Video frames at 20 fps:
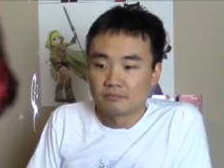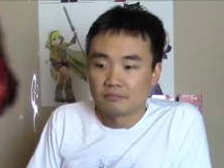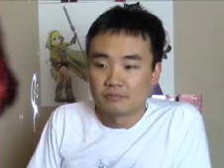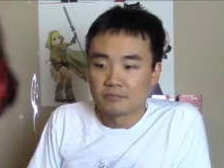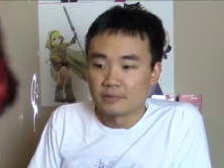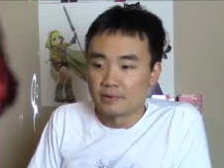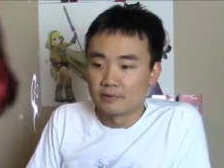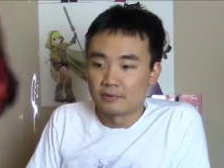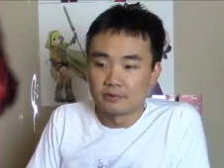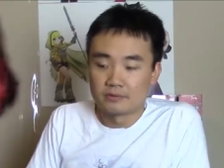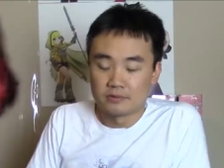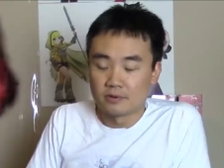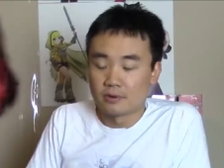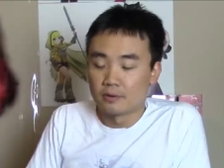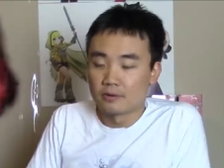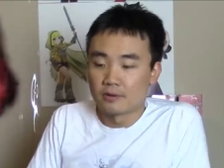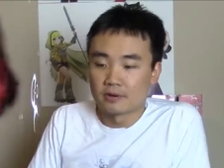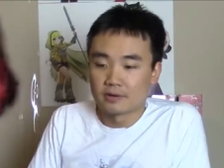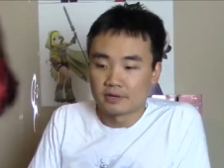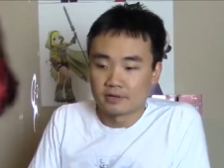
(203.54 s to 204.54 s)
no, no
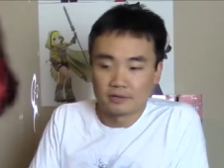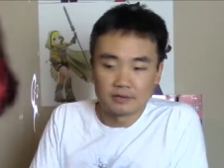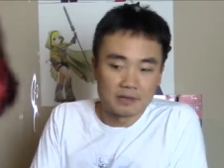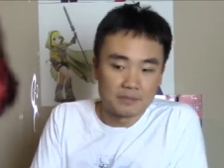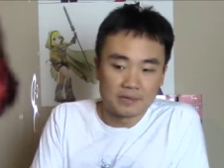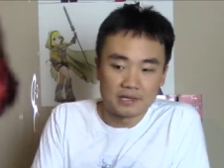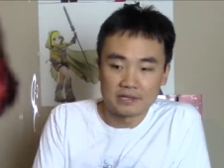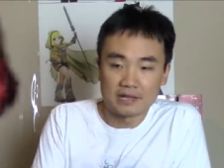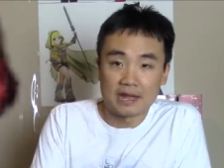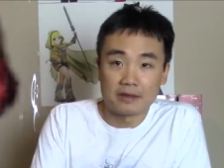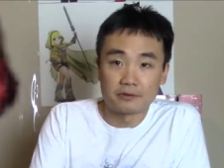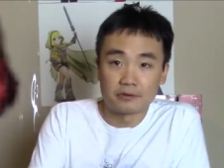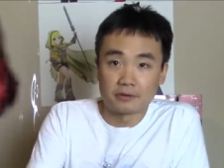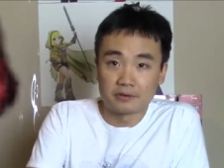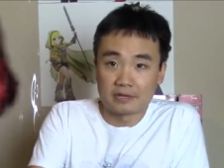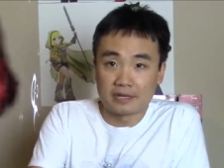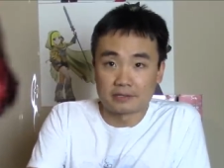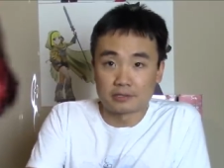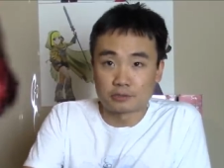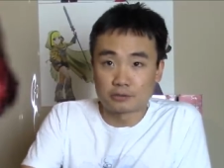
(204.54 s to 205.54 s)
longer, I mean, now you're
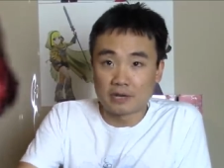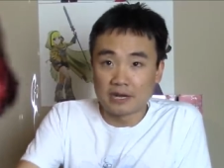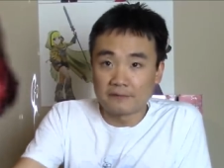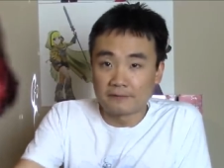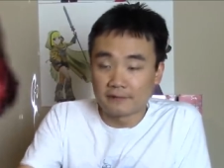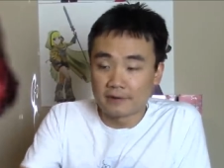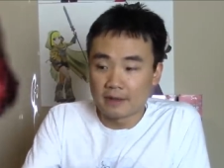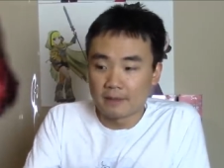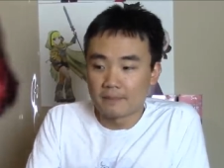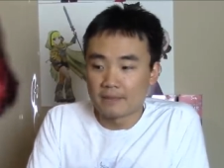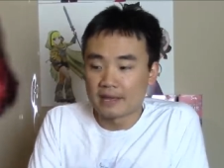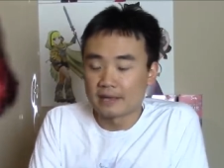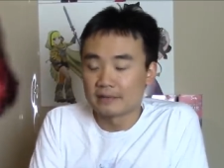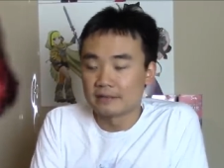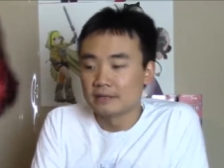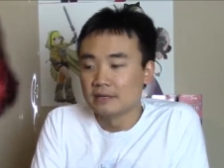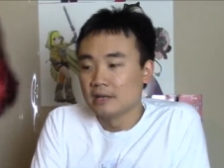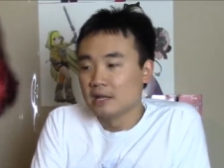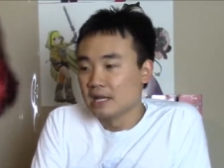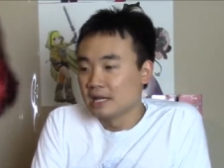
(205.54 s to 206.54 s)
going to have to trade for them.
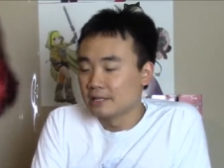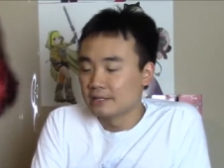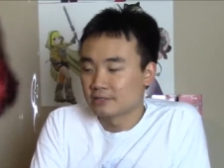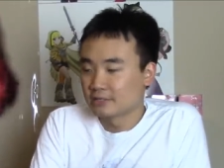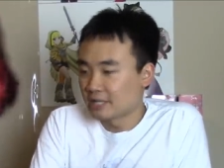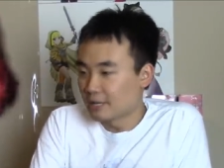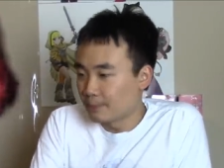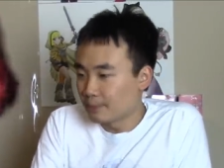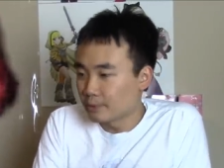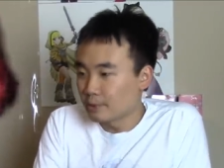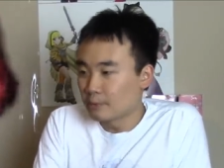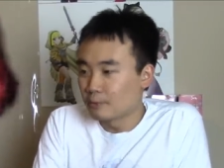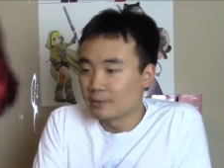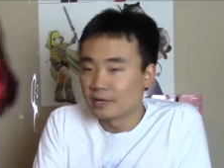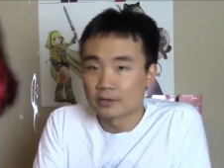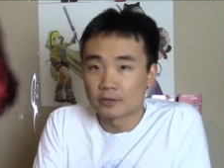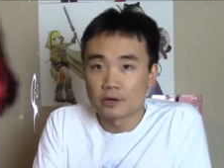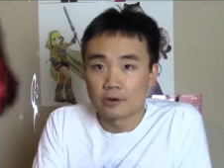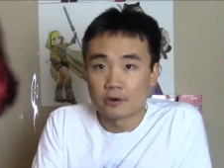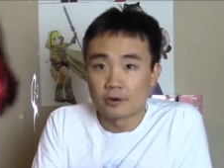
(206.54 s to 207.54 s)
And typically when
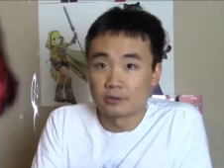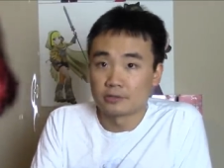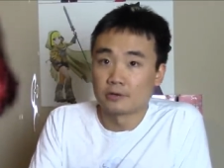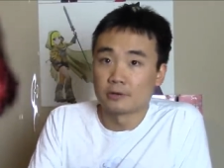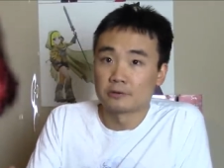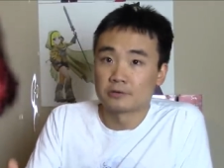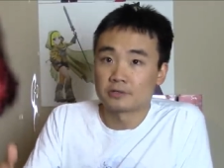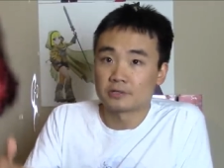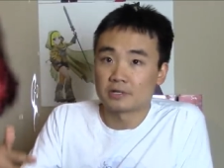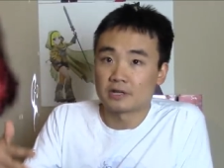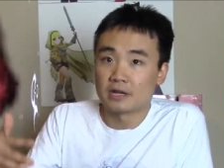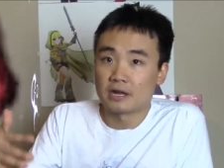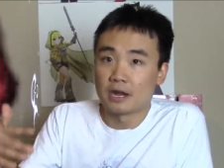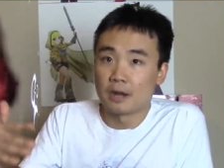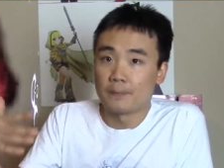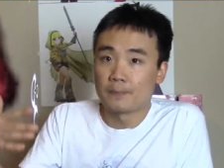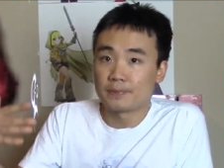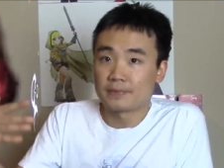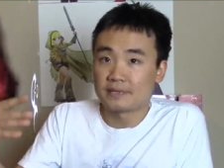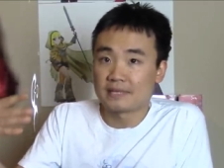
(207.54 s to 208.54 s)
a card goes
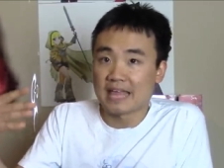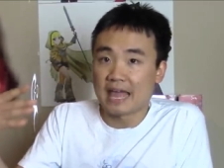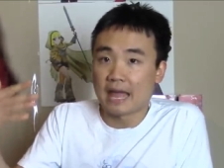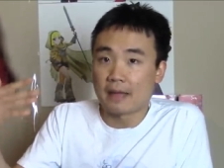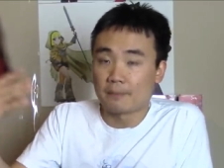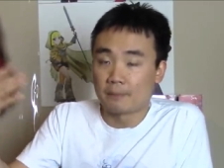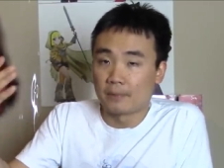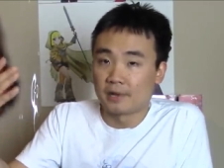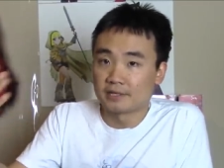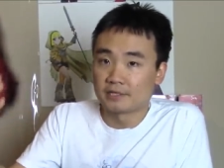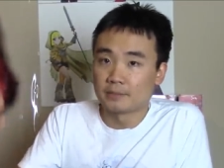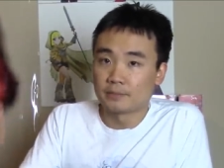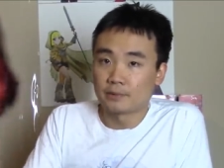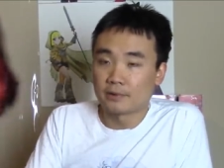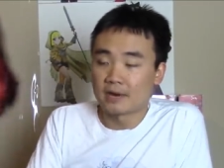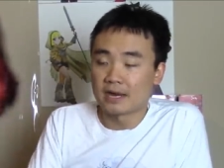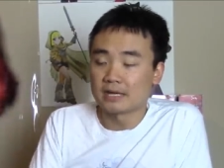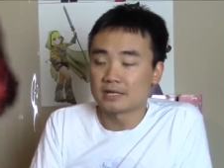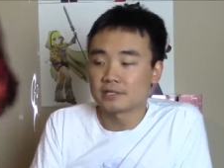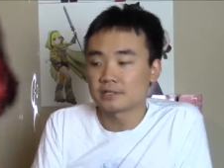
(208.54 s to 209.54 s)
up that much in
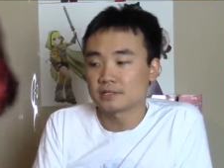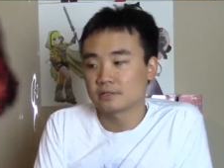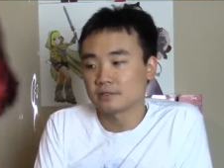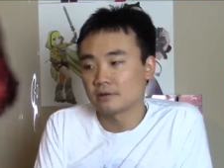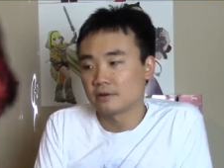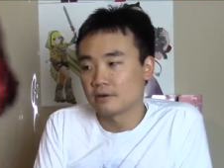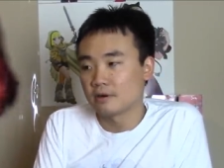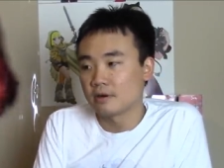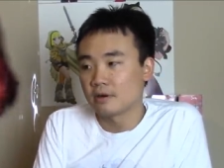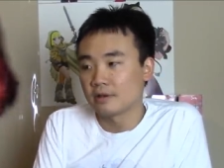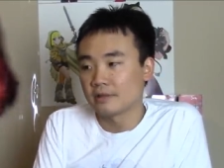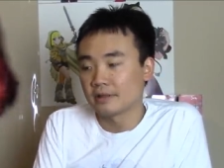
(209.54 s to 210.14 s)
price, uh,